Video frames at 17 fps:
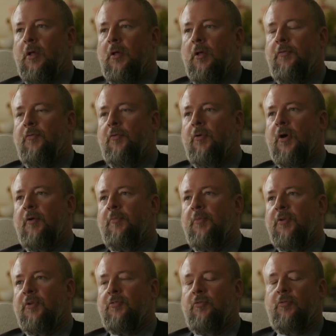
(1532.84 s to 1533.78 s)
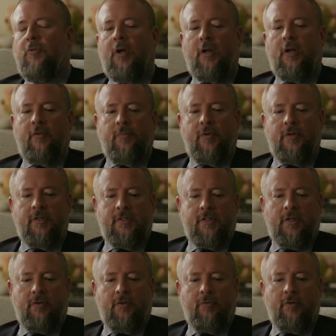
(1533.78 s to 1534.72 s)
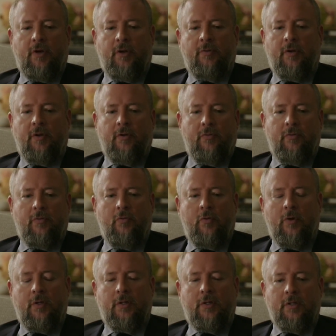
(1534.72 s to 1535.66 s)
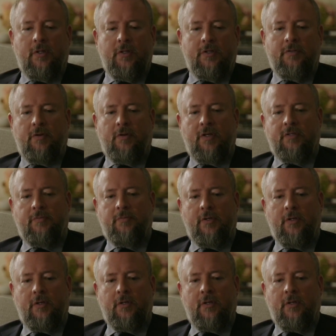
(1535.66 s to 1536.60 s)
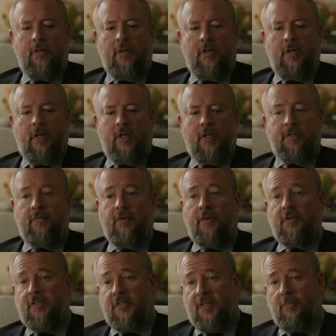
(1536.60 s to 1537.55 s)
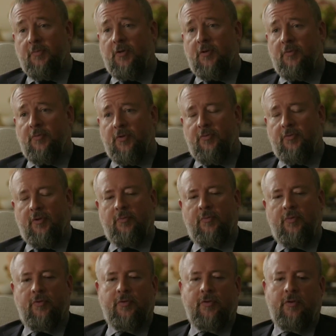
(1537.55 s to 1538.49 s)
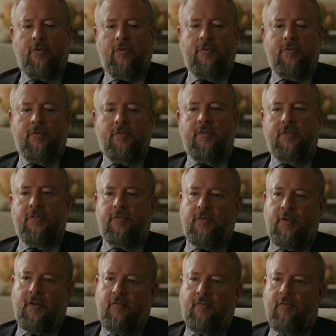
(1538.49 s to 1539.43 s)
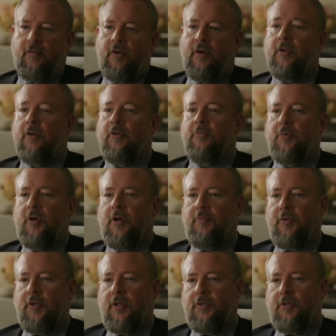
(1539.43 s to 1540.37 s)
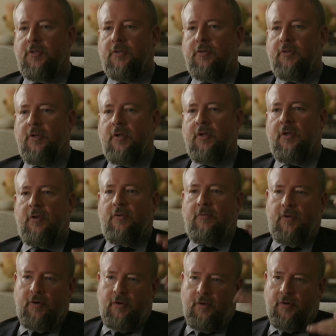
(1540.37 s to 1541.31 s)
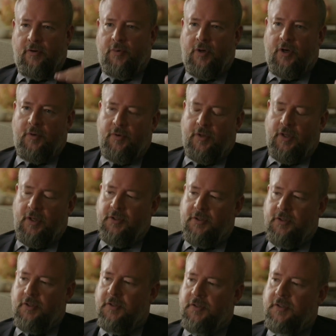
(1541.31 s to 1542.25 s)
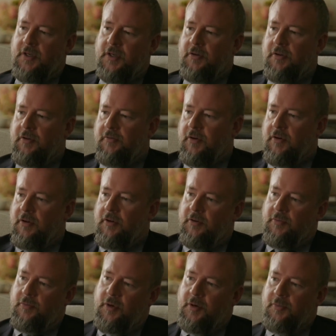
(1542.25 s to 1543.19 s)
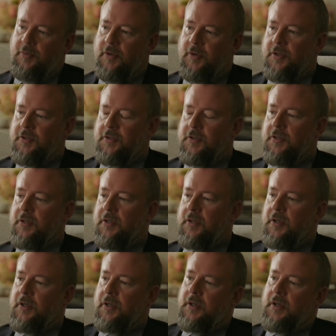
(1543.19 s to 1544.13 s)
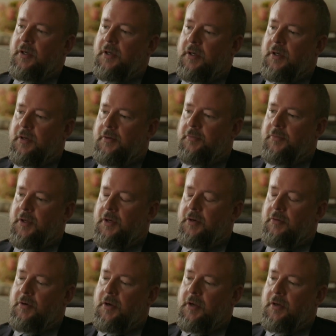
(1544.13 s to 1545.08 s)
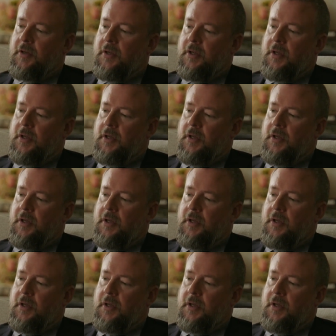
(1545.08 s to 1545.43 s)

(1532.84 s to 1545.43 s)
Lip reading: If I've been to Iran, I've been to Saudi Arabia, the one thing that strikes me as very similar between both cultures is they have a very young population in Saudi, a very young population in Iran.